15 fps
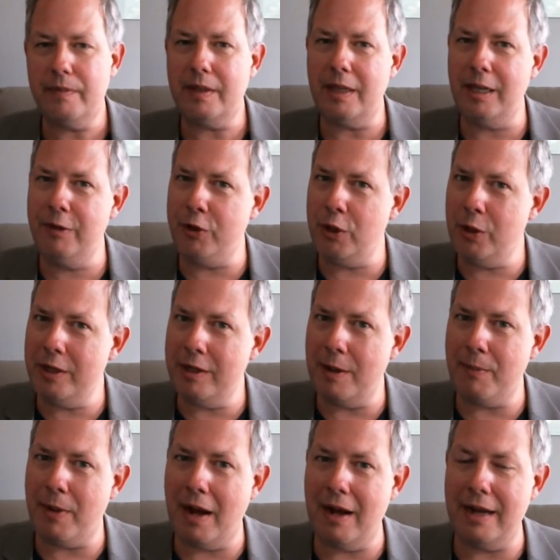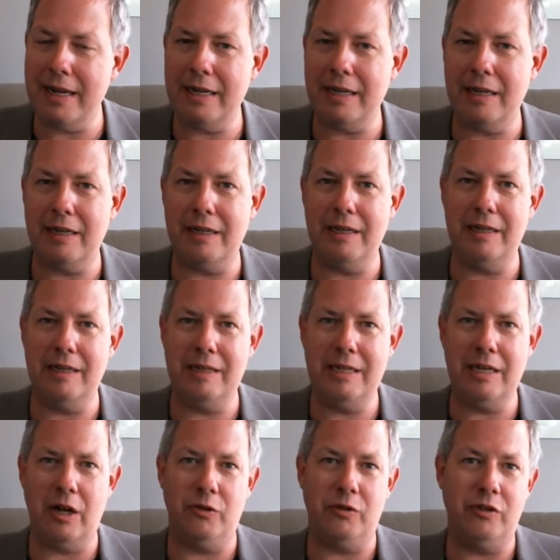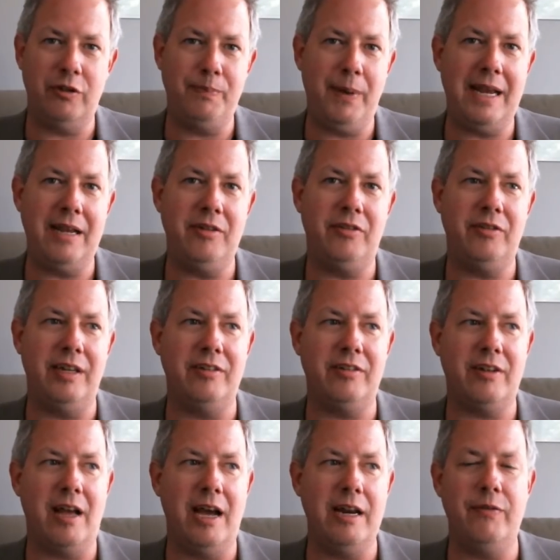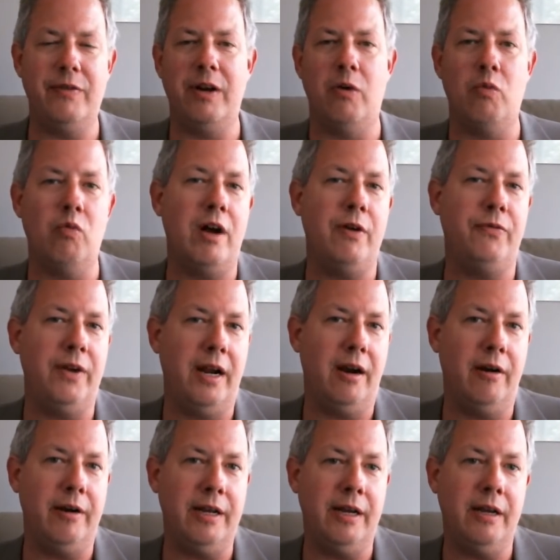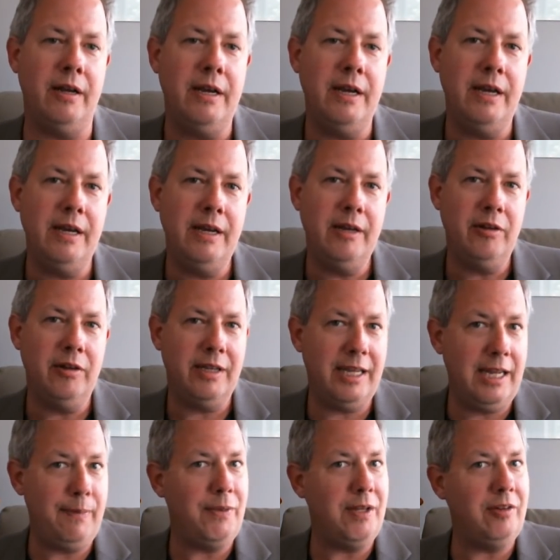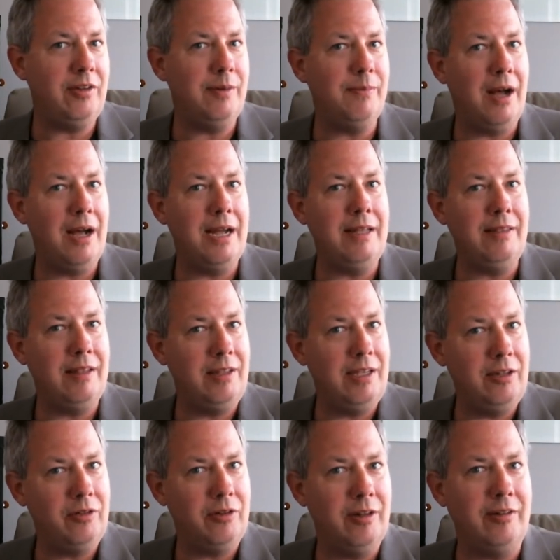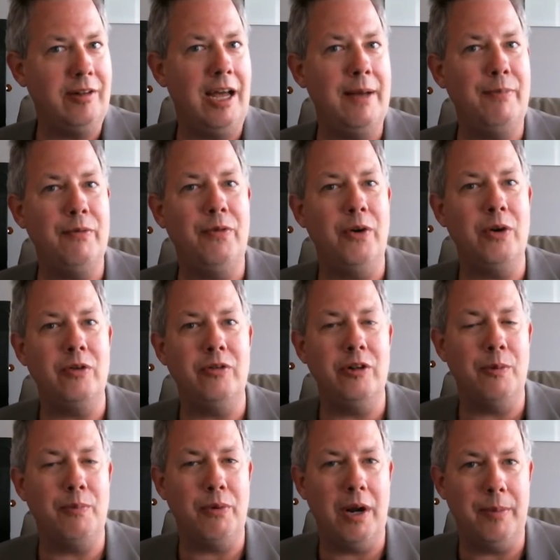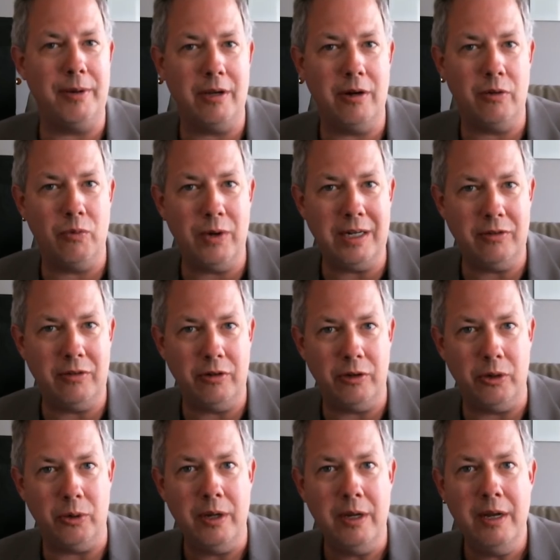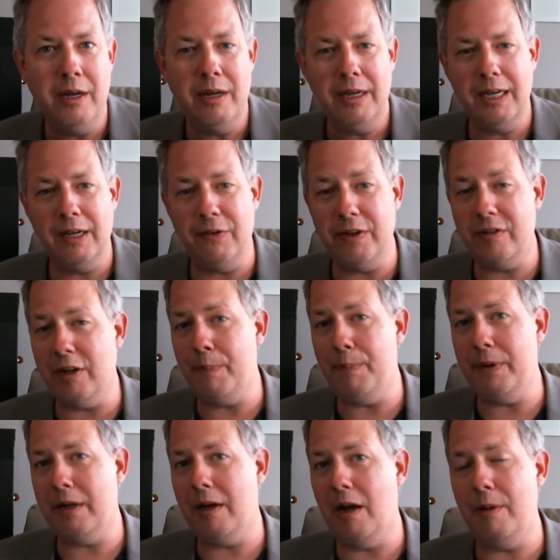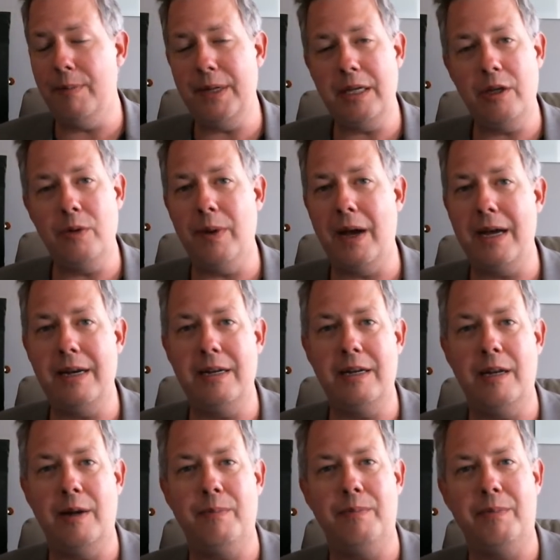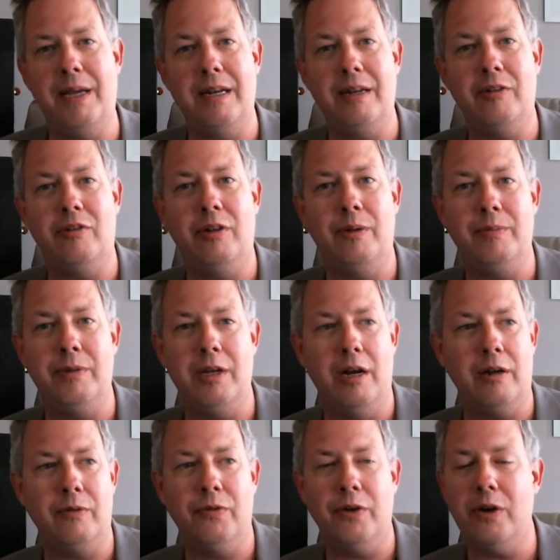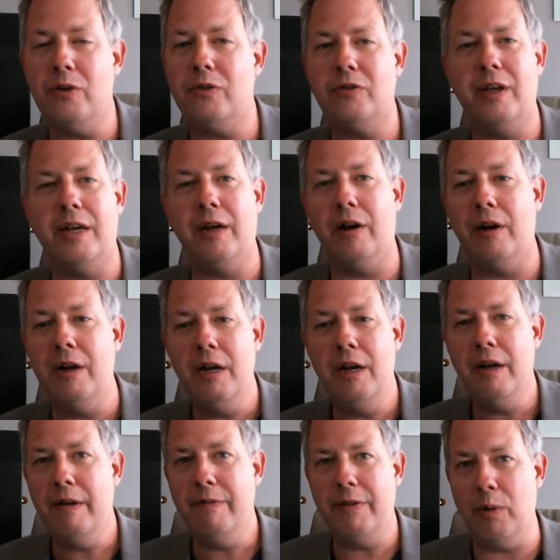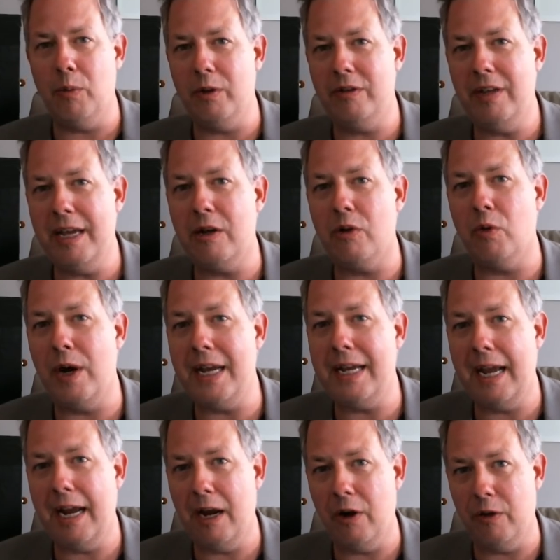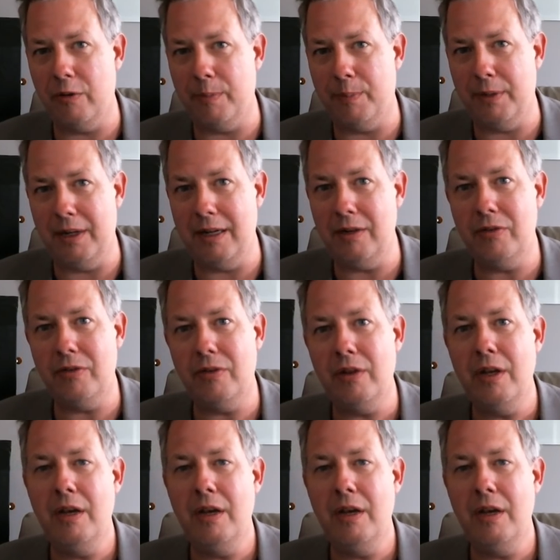If you end up buying, space that's kind of in a rough area, keep this in mind that these are the type of folks that you're probably going to rent to. If it's up and coming, you might end up getting some young folks that will take great care of the place.